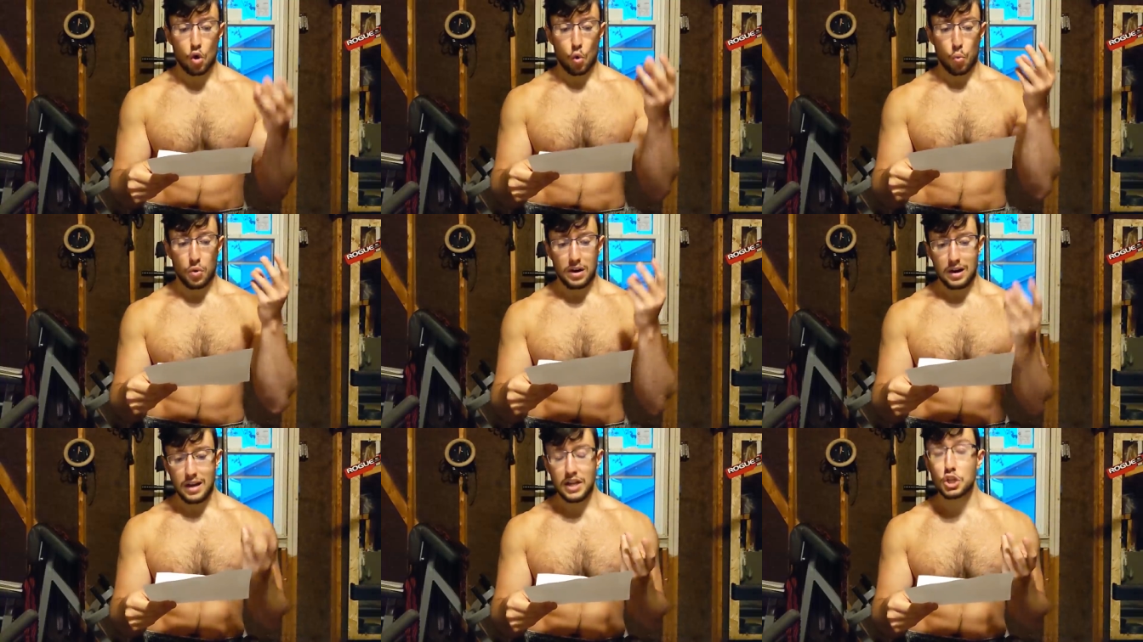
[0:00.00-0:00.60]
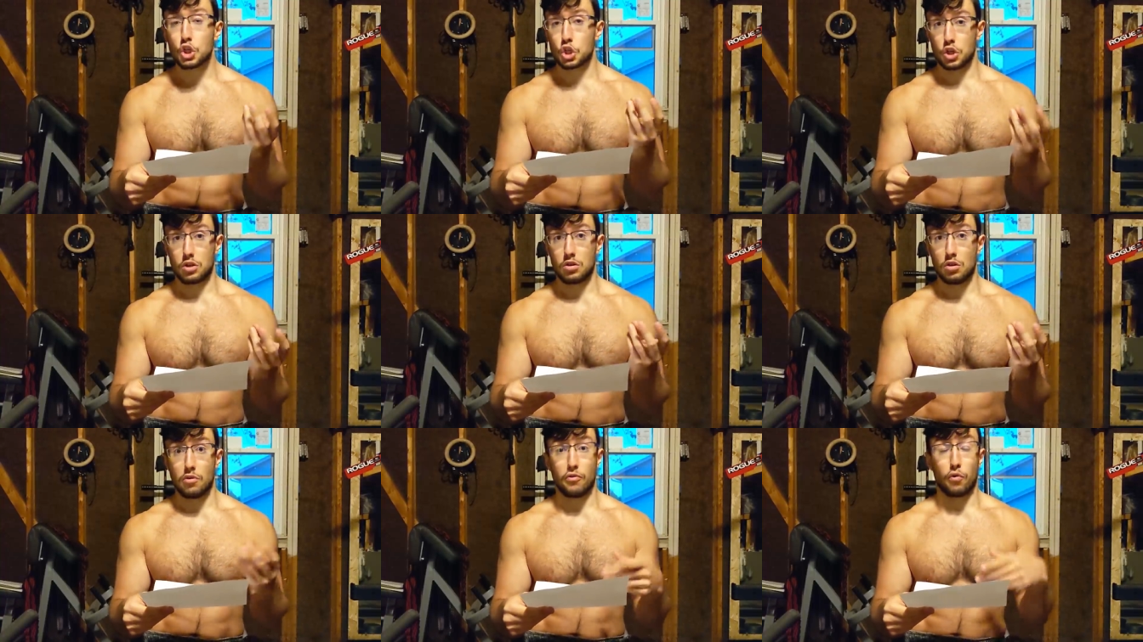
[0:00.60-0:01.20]

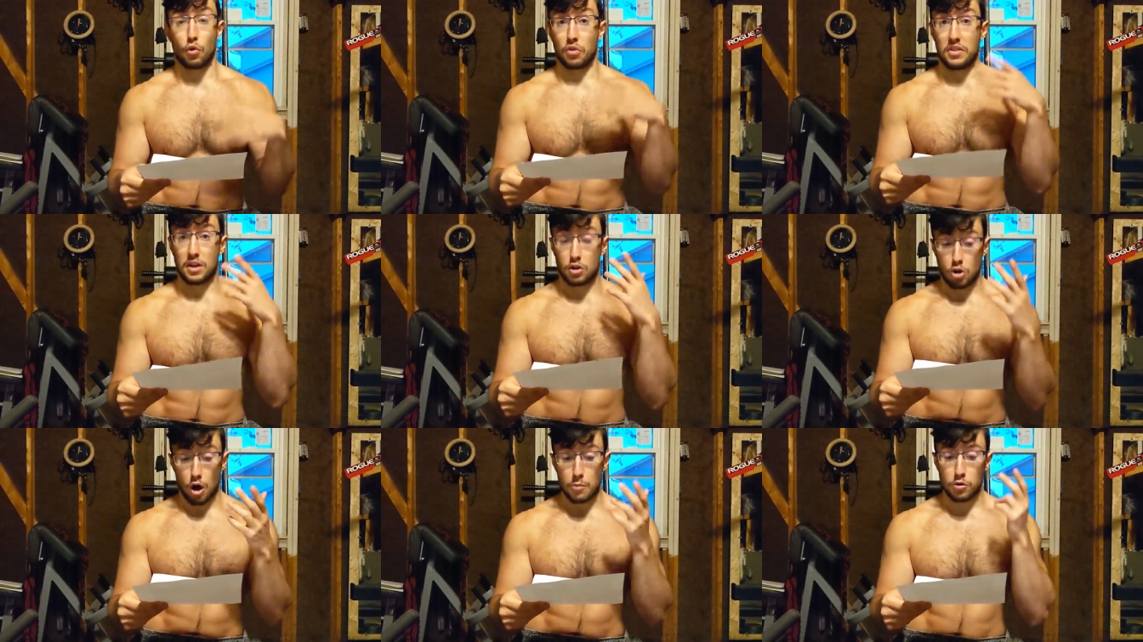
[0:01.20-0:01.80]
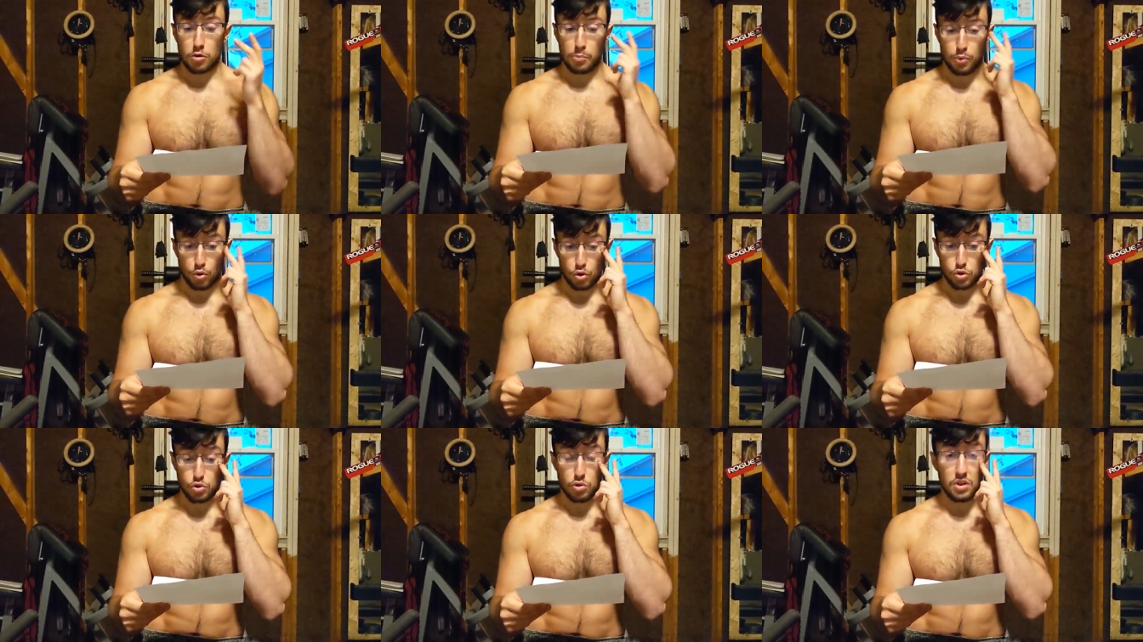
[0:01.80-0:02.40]
Religion, for the common
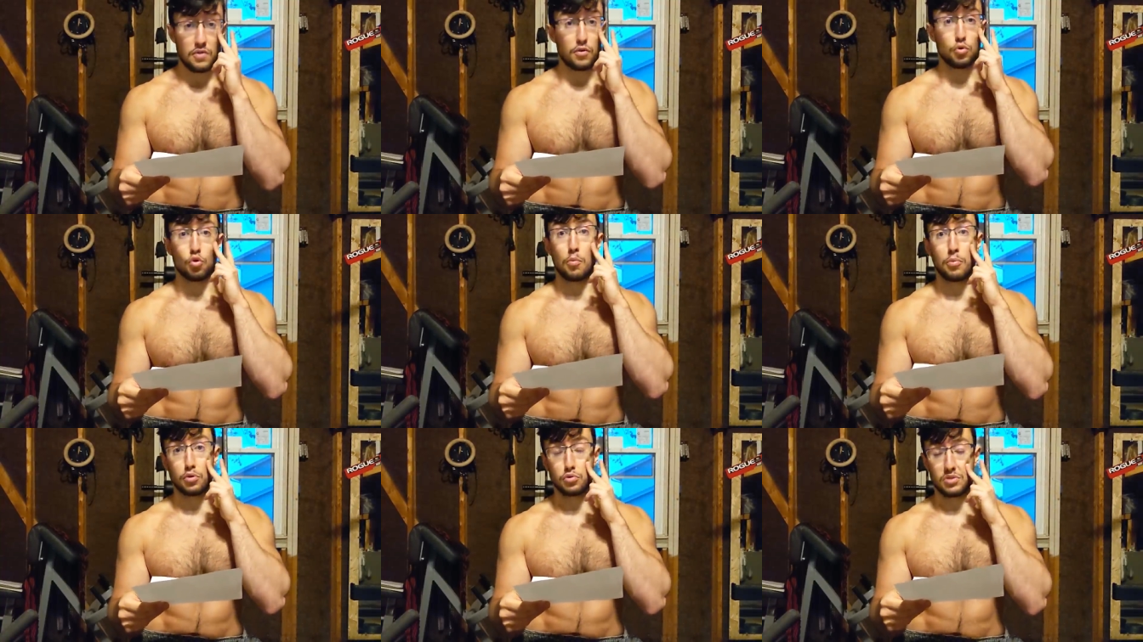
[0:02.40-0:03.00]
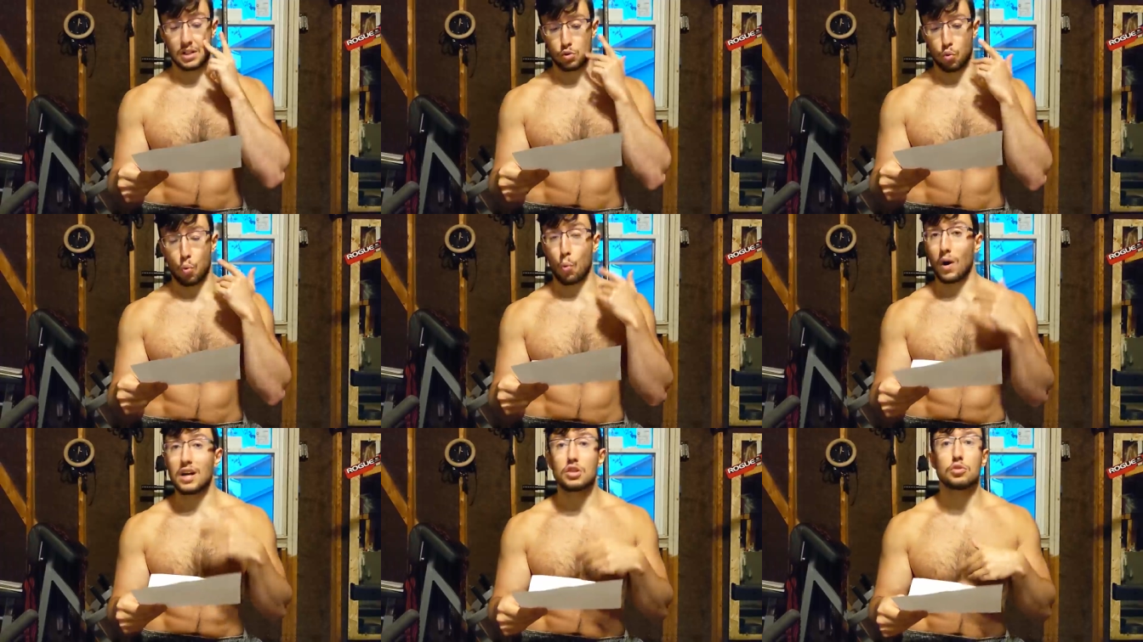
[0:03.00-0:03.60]
person, even the person that
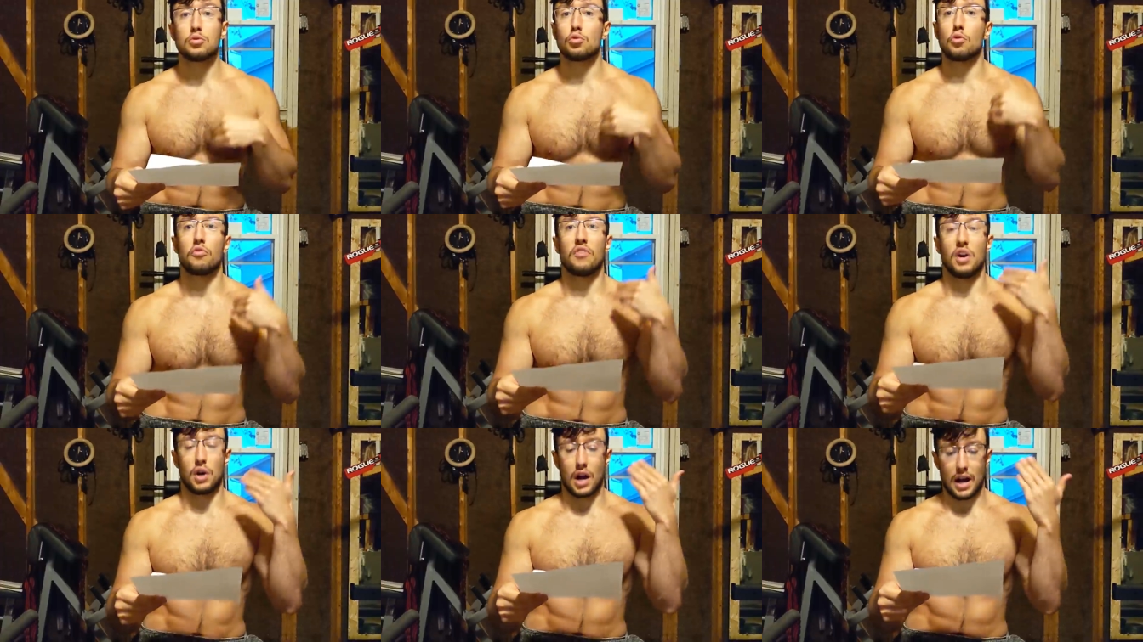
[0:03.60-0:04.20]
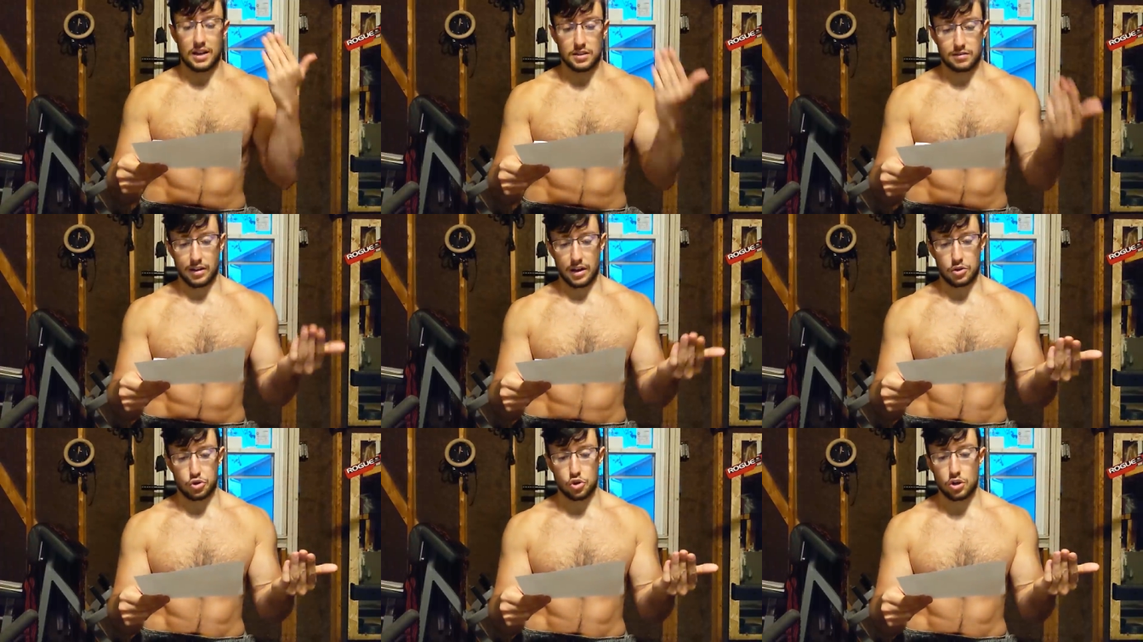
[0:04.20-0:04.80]
wasn't of very high
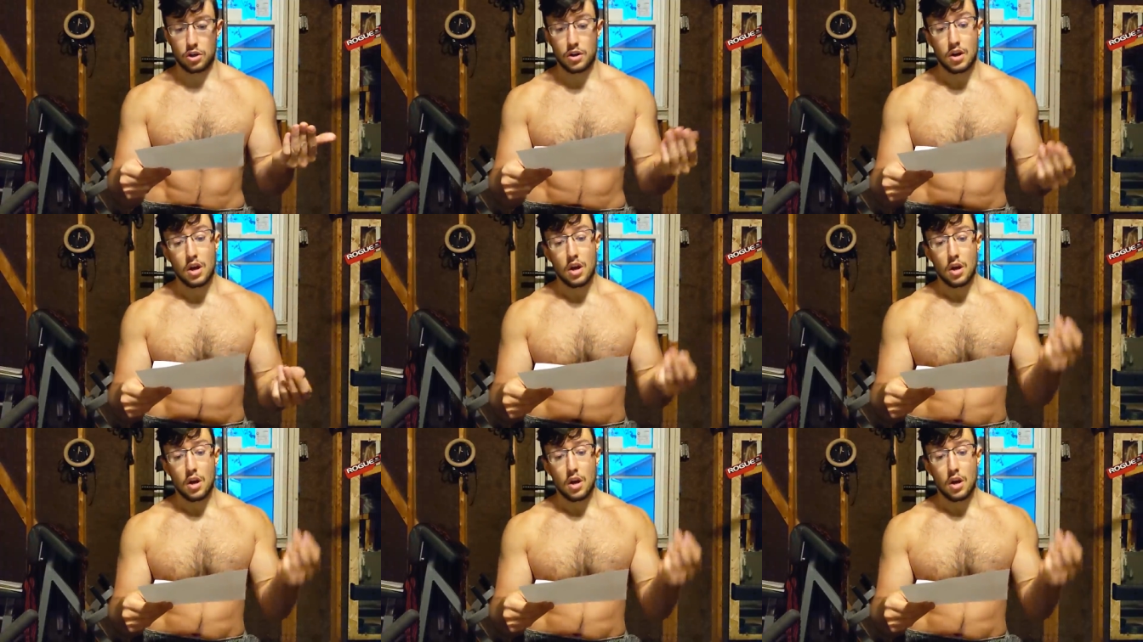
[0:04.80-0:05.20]
stature,